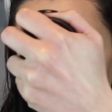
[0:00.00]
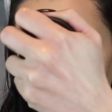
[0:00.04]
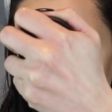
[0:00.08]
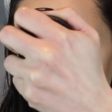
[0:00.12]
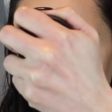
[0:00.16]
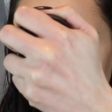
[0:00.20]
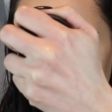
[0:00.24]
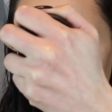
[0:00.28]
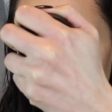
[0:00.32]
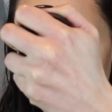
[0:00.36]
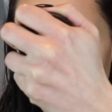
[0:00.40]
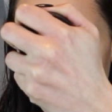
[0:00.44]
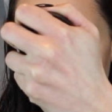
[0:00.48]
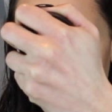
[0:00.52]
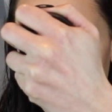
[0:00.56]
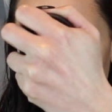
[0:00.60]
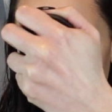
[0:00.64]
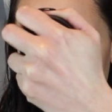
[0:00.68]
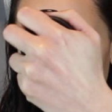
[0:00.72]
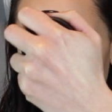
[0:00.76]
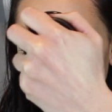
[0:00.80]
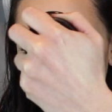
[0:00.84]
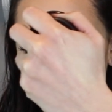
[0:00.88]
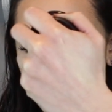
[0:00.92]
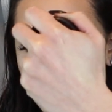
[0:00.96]
like
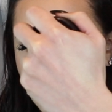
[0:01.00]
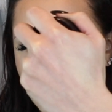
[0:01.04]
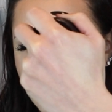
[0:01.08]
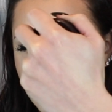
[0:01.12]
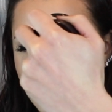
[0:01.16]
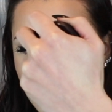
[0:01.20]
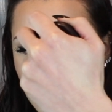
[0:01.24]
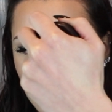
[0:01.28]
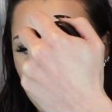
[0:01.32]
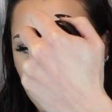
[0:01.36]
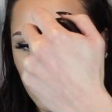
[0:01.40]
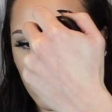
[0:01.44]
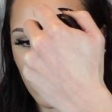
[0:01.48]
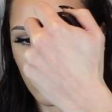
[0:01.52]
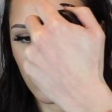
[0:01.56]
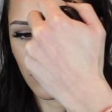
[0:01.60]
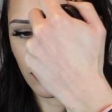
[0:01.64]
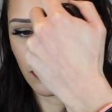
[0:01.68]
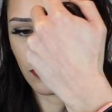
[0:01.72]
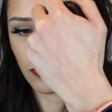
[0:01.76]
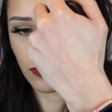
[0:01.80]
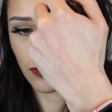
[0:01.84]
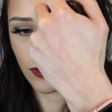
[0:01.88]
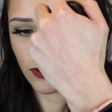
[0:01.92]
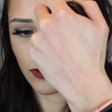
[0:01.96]
has like a
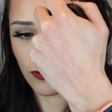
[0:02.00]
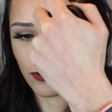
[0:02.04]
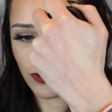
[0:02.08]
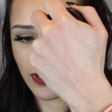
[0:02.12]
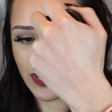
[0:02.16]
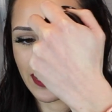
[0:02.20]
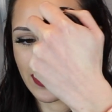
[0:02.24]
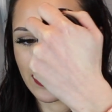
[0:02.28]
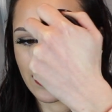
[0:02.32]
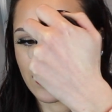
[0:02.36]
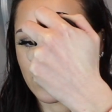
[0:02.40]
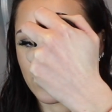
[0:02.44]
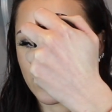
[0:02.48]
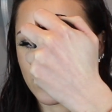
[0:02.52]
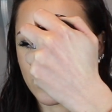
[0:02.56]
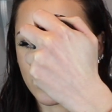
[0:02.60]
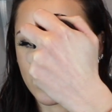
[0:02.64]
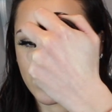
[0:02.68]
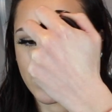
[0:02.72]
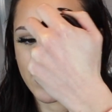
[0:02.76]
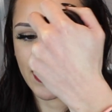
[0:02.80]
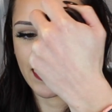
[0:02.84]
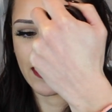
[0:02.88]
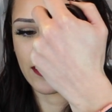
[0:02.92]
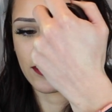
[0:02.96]
yellow green
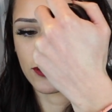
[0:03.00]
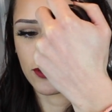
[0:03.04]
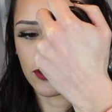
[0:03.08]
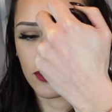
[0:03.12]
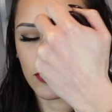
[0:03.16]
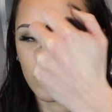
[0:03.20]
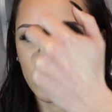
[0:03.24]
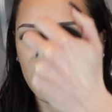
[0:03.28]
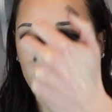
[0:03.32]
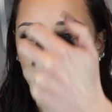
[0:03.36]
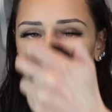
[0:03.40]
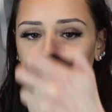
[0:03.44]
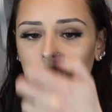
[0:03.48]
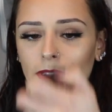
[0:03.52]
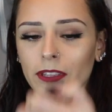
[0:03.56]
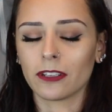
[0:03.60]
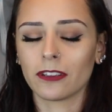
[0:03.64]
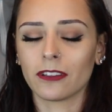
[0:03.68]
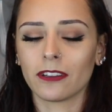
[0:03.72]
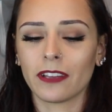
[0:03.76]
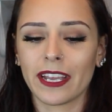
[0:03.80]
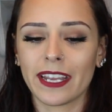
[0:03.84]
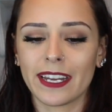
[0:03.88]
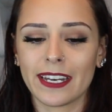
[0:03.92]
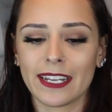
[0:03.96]
tint to it when the
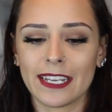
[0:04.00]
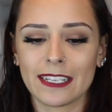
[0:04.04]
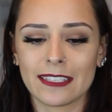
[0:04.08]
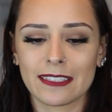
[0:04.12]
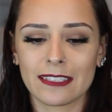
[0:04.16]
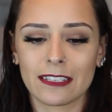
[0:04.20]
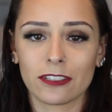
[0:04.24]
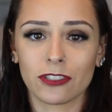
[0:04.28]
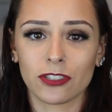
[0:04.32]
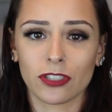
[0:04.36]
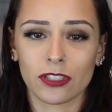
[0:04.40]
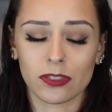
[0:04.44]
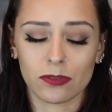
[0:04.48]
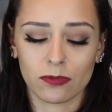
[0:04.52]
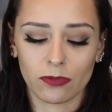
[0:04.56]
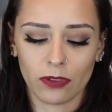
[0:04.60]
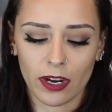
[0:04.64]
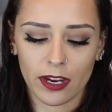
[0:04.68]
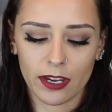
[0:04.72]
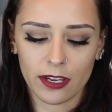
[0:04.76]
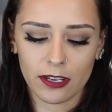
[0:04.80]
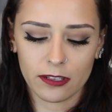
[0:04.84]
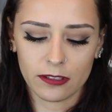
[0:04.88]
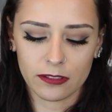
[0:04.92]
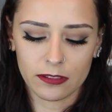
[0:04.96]
light hits it just
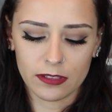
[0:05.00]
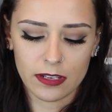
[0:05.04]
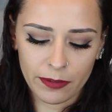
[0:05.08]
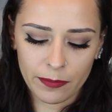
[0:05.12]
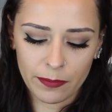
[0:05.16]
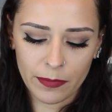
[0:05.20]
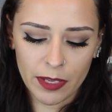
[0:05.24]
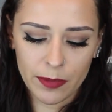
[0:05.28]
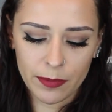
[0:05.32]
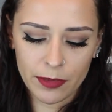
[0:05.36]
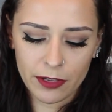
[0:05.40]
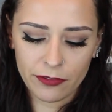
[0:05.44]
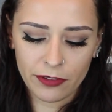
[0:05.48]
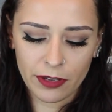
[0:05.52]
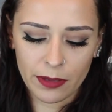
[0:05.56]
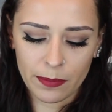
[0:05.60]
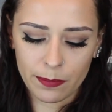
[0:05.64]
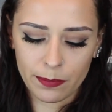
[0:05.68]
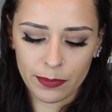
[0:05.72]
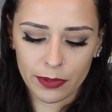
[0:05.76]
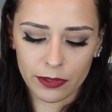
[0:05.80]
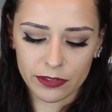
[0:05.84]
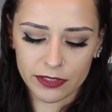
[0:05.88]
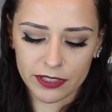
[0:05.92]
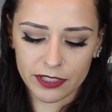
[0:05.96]
right. And maybe if I
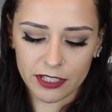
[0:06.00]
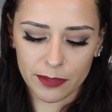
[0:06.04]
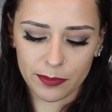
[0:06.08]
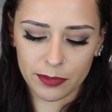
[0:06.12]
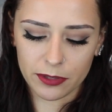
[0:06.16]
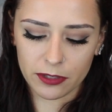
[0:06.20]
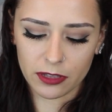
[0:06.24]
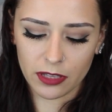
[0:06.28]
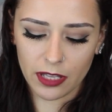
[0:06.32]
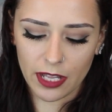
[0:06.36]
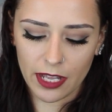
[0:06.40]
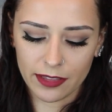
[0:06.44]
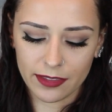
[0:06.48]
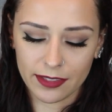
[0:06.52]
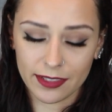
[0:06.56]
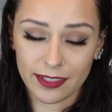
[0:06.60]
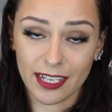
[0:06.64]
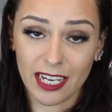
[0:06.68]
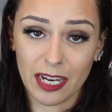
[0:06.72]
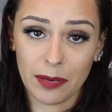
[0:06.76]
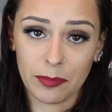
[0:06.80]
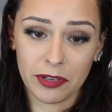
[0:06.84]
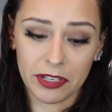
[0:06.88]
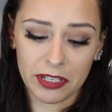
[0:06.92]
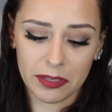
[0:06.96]
build it up a lot, the
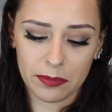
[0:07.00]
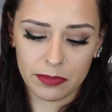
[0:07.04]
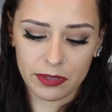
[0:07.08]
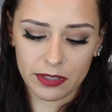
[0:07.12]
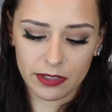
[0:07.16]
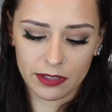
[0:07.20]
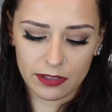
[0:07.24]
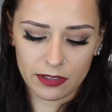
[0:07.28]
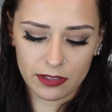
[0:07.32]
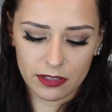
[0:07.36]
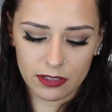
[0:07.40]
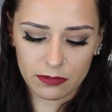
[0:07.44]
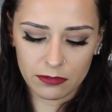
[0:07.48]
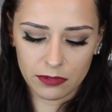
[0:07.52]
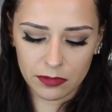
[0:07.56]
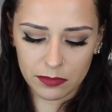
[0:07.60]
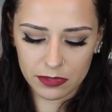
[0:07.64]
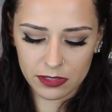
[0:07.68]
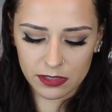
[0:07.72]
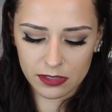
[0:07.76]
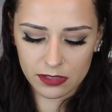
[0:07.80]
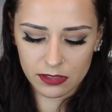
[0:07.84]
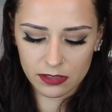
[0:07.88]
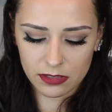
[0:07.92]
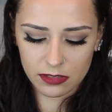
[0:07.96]
camera can pick it up. Let
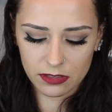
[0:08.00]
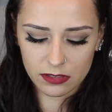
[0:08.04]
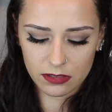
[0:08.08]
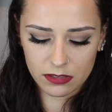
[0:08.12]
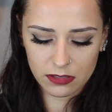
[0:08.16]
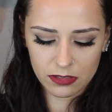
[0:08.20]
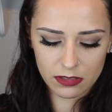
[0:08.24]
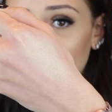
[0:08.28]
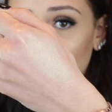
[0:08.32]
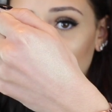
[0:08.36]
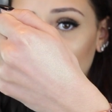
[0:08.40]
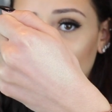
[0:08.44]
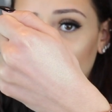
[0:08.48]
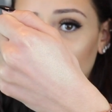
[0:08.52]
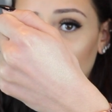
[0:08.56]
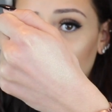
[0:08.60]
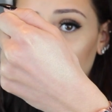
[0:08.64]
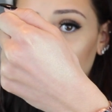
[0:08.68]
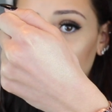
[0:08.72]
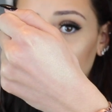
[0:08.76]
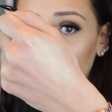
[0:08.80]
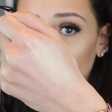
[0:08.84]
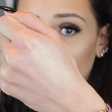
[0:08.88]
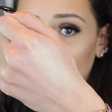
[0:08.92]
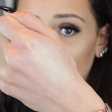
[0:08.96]
me see. It's not like a
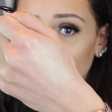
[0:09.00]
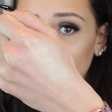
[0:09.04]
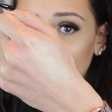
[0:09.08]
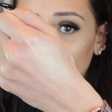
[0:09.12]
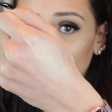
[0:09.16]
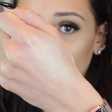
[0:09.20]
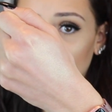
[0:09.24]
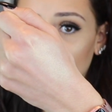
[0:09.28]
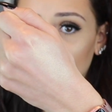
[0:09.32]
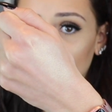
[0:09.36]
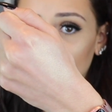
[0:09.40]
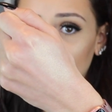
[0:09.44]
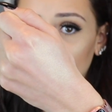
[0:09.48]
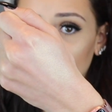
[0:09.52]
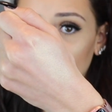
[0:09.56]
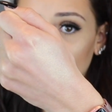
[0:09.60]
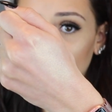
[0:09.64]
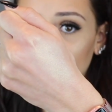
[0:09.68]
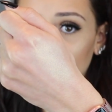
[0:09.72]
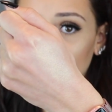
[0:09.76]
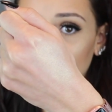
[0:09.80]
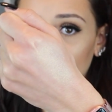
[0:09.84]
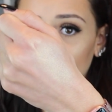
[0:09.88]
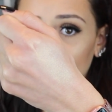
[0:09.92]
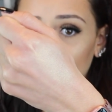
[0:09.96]
blinding
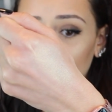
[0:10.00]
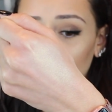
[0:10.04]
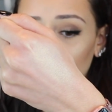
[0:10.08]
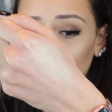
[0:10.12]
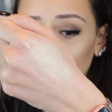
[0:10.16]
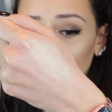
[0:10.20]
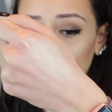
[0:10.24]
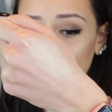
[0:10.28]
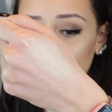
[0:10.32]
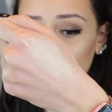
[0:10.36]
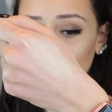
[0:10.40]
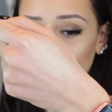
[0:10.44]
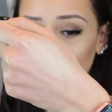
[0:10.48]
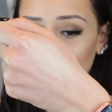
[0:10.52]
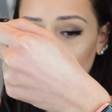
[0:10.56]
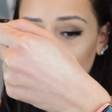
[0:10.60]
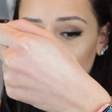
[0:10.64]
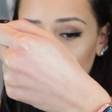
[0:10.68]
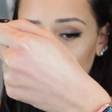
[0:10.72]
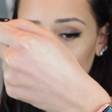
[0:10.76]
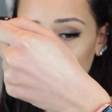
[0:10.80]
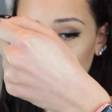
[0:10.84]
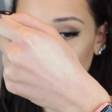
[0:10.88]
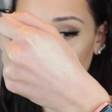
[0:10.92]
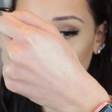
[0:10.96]
highlight like the rest of
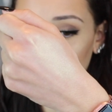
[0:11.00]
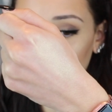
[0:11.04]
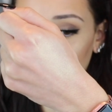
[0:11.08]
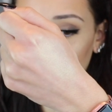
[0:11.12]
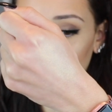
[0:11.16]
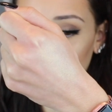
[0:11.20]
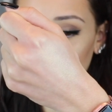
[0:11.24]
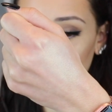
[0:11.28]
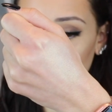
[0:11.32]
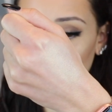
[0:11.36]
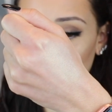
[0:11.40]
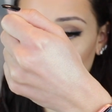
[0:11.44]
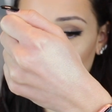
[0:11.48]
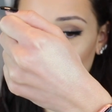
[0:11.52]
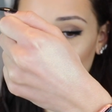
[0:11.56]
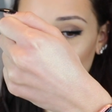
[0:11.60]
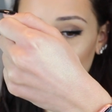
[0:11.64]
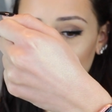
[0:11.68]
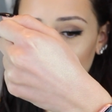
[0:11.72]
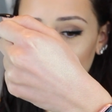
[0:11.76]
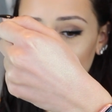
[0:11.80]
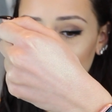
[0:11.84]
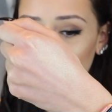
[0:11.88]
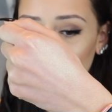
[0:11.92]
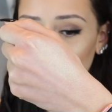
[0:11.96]
these highlighters are,
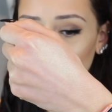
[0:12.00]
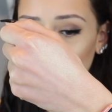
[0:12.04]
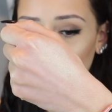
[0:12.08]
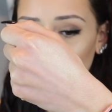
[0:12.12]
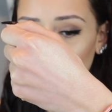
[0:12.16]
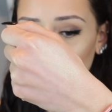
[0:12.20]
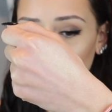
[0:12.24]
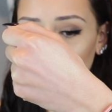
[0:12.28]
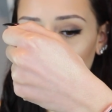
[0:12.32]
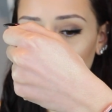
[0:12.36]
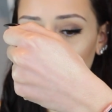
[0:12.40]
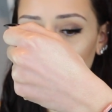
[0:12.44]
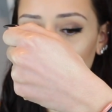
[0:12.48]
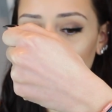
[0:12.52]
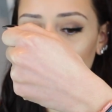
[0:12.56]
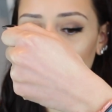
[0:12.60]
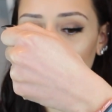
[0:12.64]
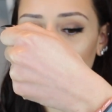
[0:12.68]
but it's more